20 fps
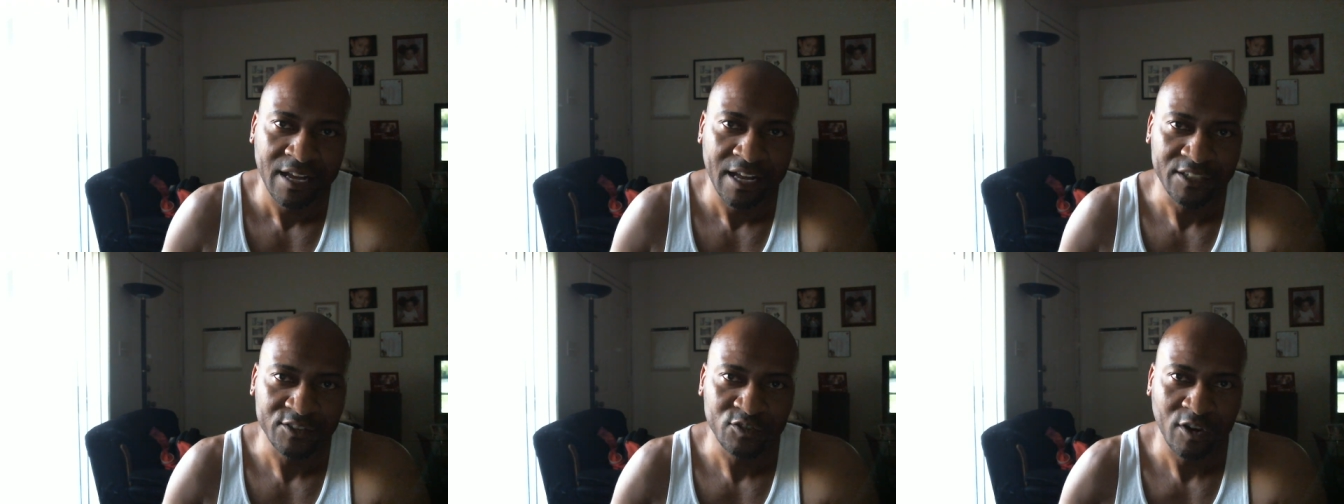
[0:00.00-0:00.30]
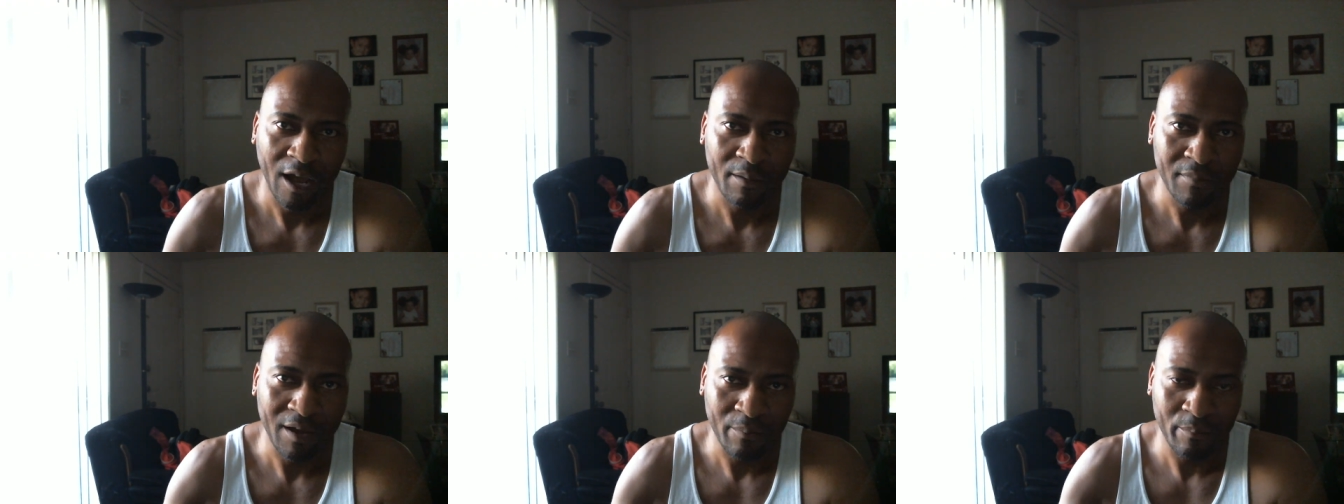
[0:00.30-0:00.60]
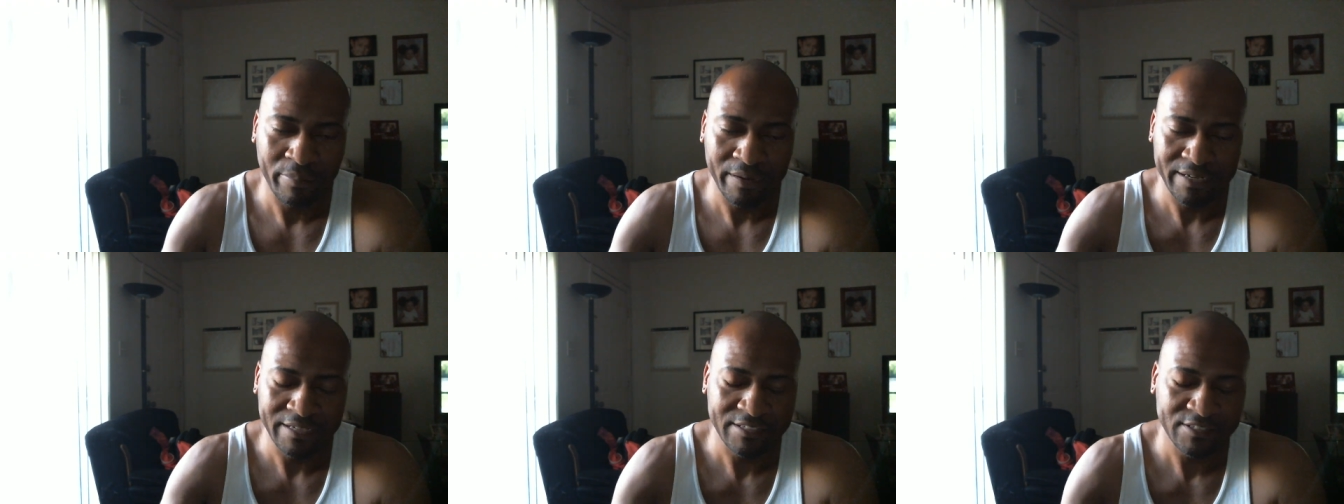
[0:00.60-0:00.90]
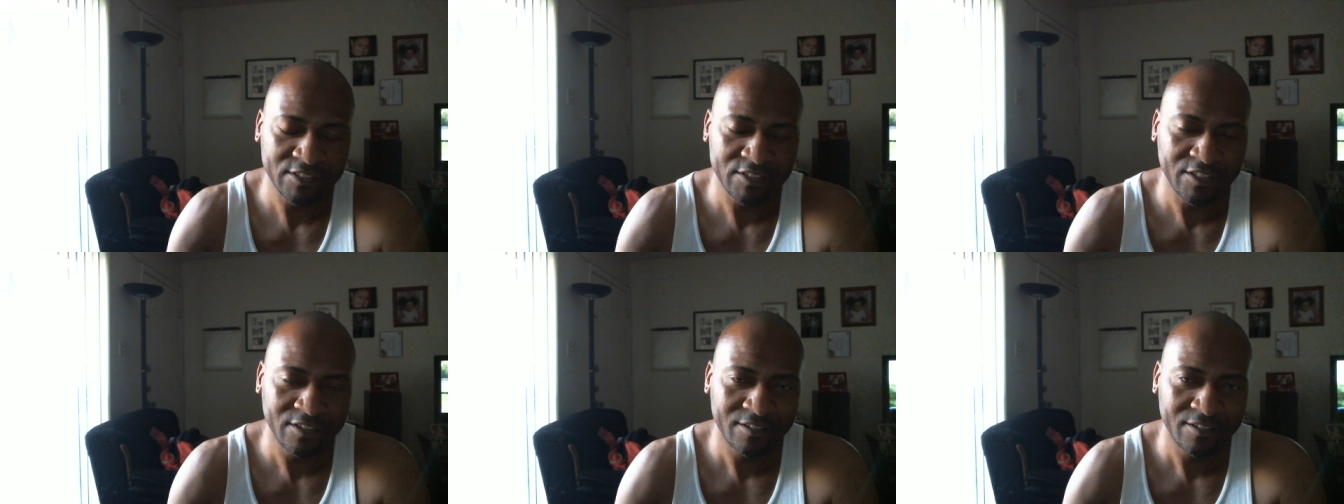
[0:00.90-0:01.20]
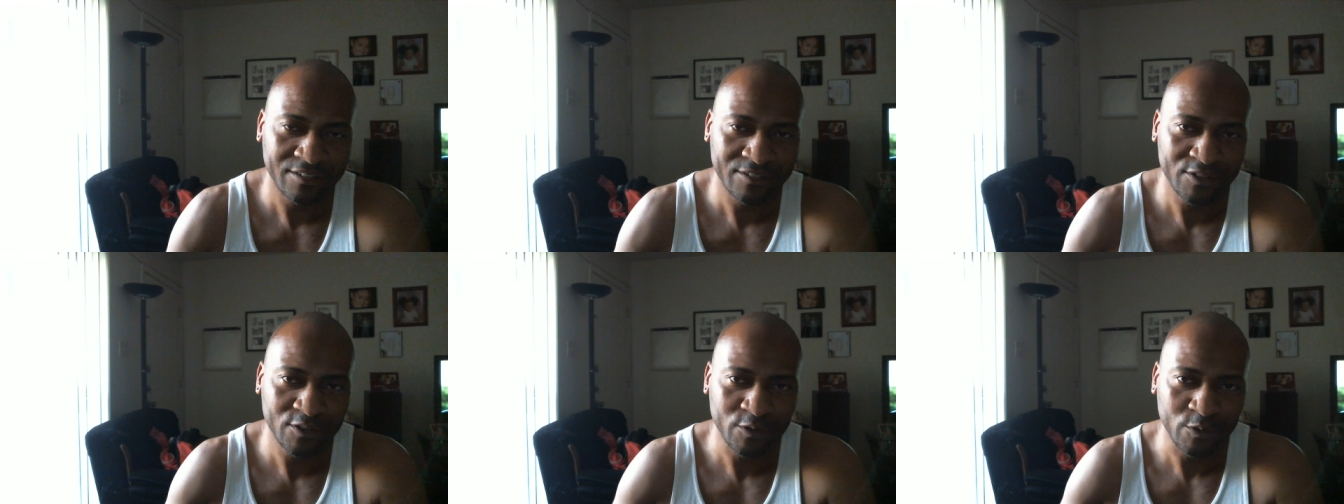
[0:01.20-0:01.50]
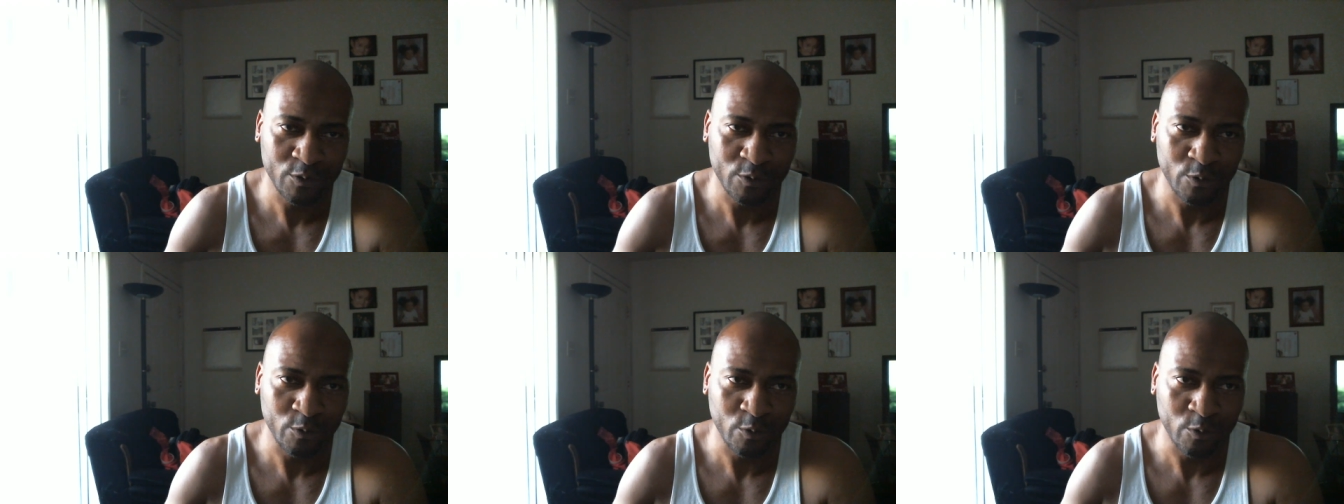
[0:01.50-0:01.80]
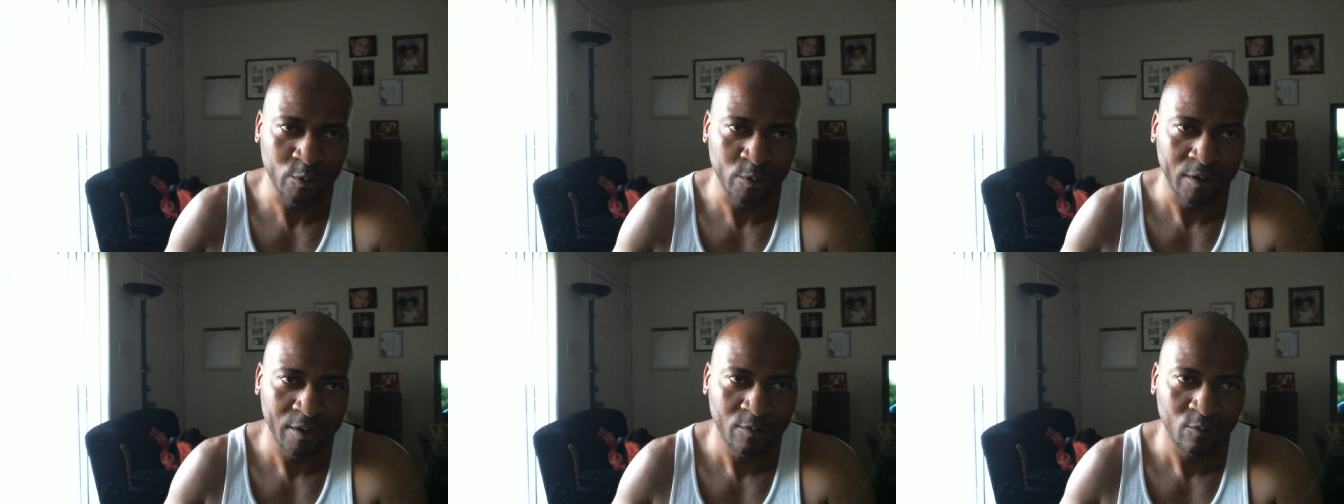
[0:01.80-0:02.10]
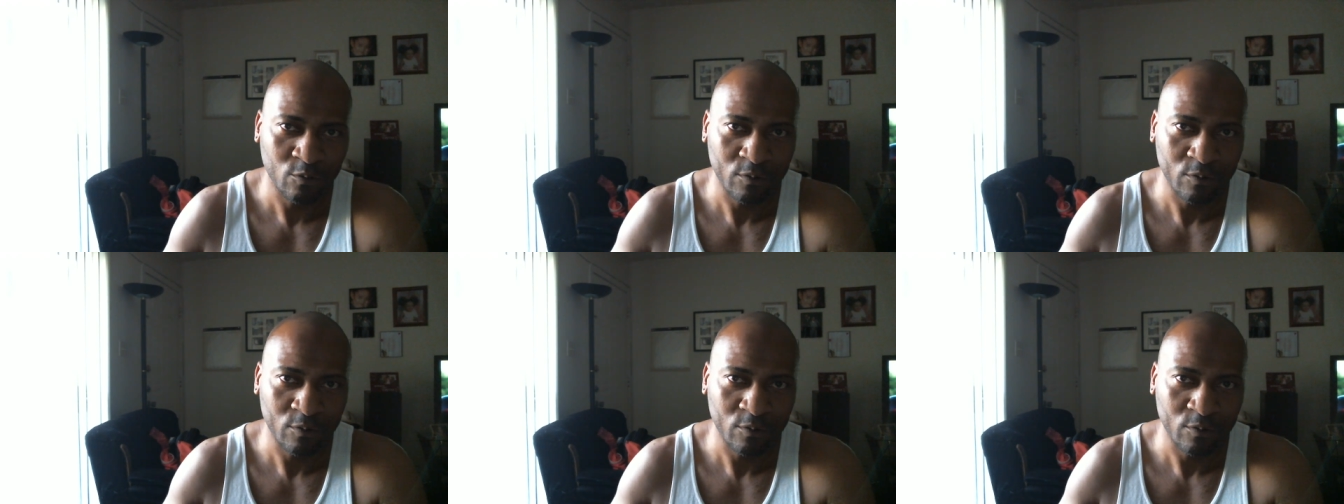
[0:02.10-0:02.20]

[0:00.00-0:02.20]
I try my best to,